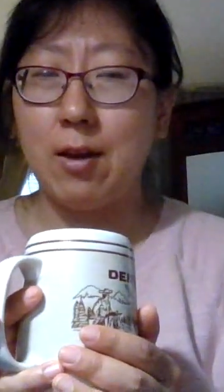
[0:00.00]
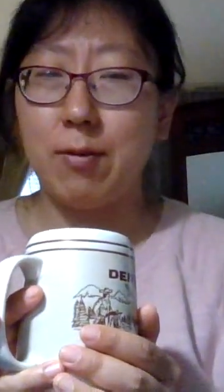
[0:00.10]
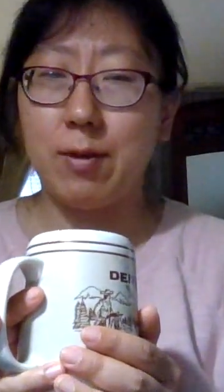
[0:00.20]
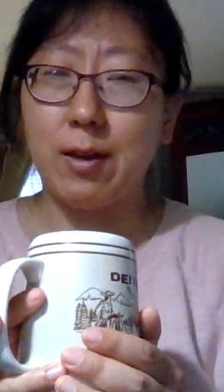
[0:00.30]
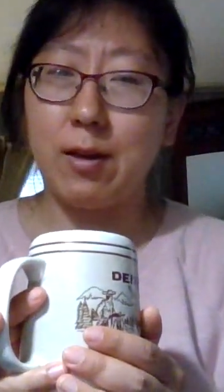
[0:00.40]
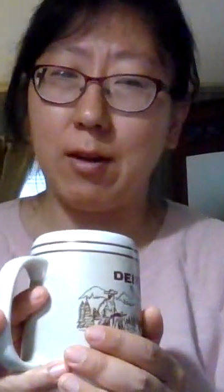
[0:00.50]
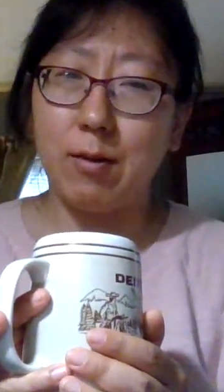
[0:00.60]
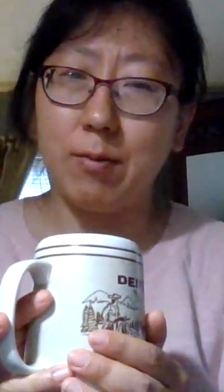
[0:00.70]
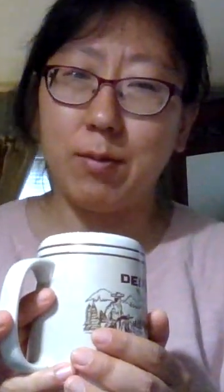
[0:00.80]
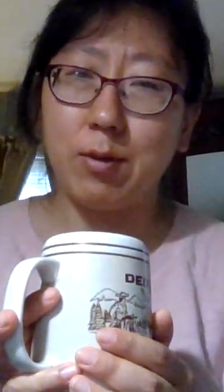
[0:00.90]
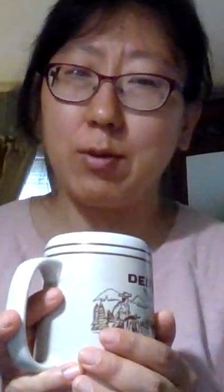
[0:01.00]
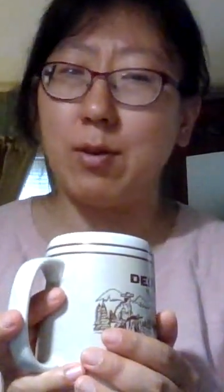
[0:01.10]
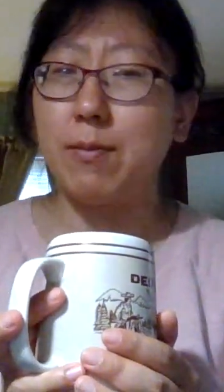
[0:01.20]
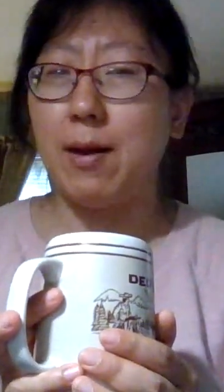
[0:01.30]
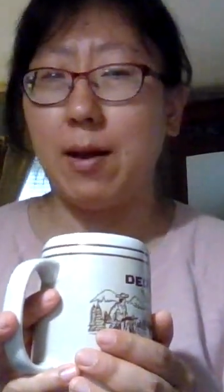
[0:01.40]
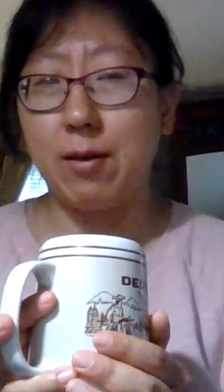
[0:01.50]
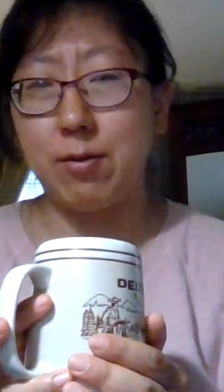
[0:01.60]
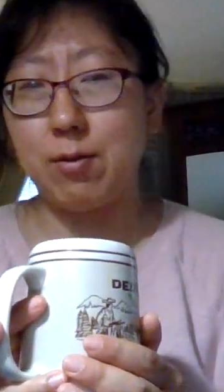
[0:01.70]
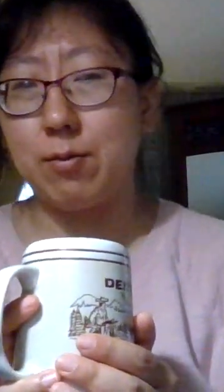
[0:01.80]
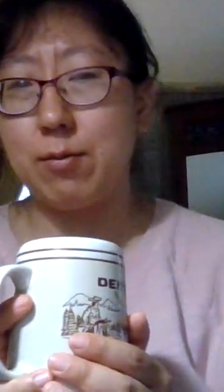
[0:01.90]
We get up, we go to the
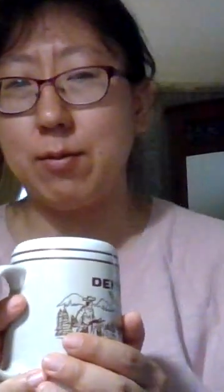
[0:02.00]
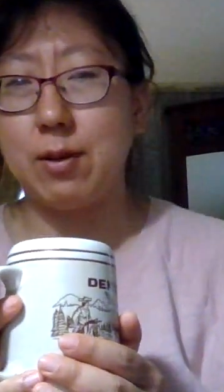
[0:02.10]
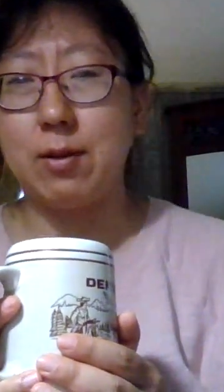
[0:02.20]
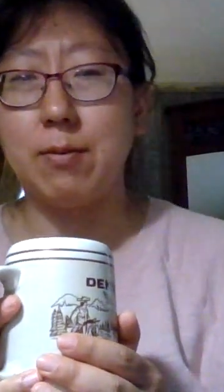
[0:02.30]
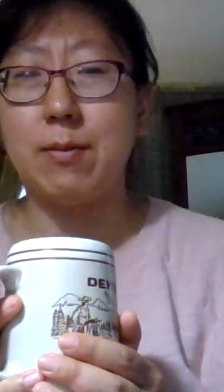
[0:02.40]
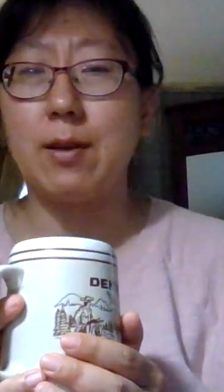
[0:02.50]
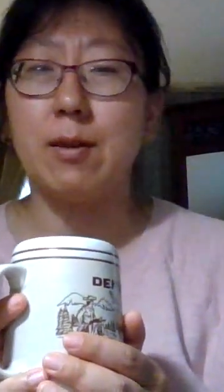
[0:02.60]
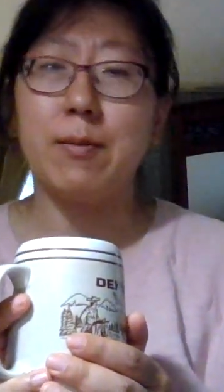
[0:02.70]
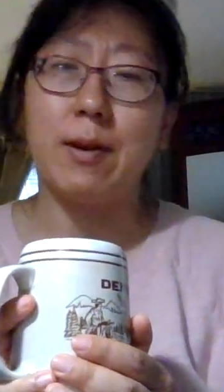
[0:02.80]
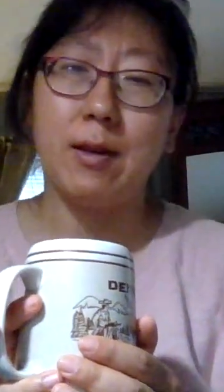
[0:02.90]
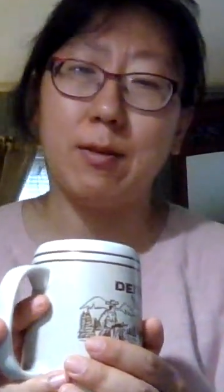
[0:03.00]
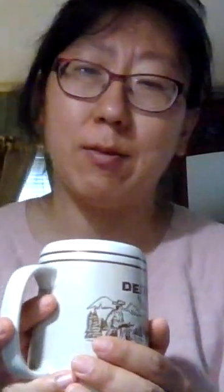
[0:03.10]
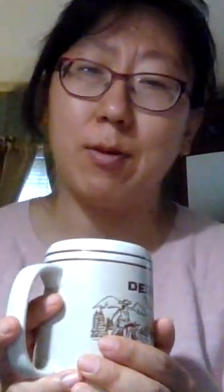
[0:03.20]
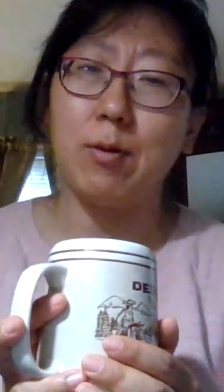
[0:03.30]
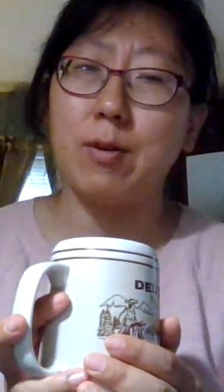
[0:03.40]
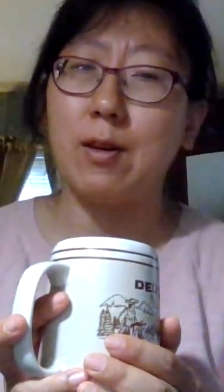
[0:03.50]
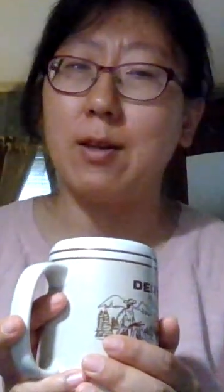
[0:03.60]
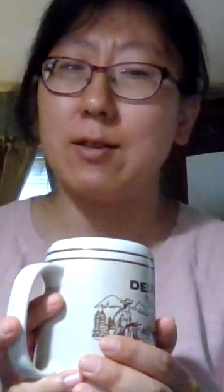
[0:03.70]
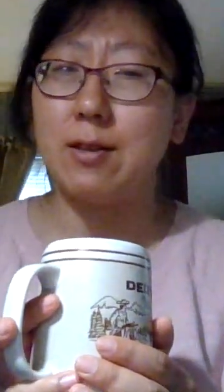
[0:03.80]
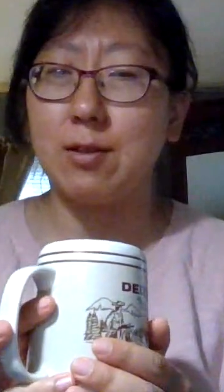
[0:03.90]
bathroom, we make the bed, we
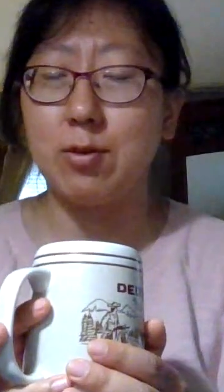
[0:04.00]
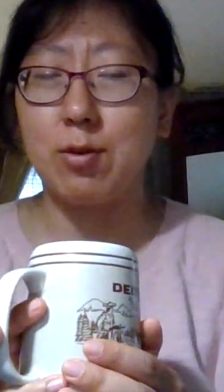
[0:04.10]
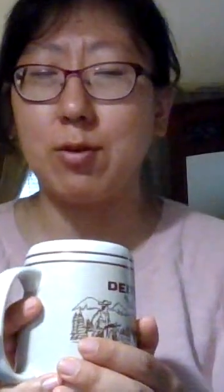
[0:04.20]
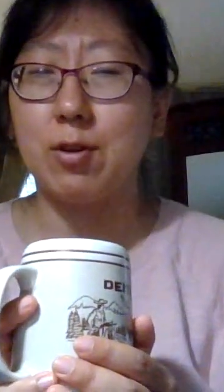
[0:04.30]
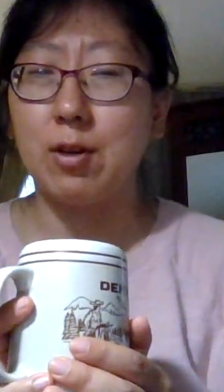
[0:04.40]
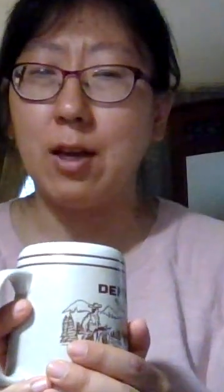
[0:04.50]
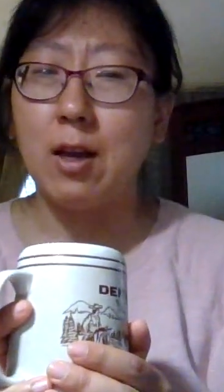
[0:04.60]
organize things, we cook.